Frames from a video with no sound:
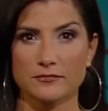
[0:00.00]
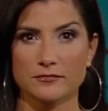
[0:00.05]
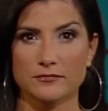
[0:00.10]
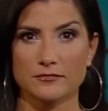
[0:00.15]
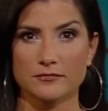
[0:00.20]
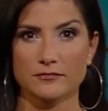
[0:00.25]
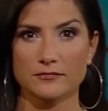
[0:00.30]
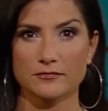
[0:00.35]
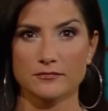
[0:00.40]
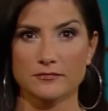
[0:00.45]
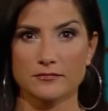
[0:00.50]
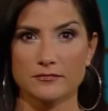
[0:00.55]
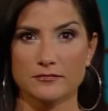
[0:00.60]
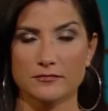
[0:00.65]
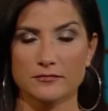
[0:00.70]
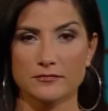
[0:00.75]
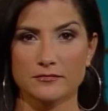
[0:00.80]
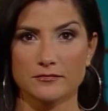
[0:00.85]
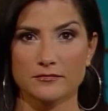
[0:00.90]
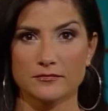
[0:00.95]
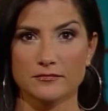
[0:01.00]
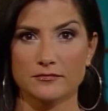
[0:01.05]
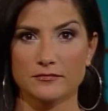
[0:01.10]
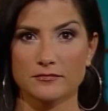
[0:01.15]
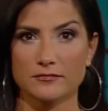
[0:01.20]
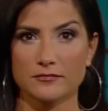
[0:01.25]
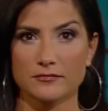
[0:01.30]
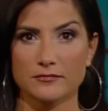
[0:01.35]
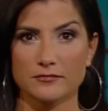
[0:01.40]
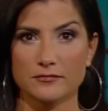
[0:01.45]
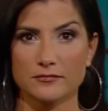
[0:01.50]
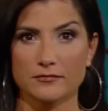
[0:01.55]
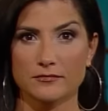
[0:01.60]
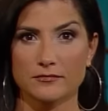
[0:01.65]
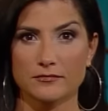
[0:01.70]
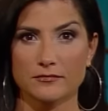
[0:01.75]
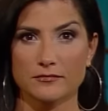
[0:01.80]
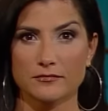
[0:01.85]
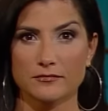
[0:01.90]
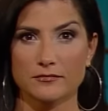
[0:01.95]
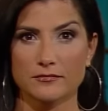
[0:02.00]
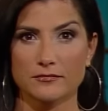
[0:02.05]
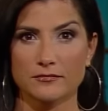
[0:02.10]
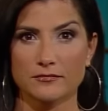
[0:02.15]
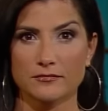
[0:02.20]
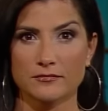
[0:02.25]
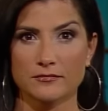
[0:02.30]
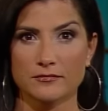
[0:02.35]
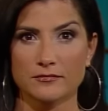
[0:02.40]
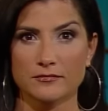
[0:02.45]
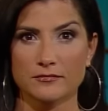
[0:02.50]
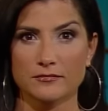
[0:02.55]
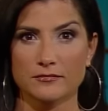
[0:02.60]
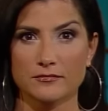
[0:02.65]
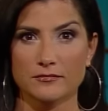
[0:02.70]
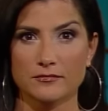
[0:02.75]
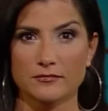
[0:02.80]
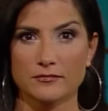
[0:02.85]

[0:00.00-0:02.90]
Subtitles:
(not speaking)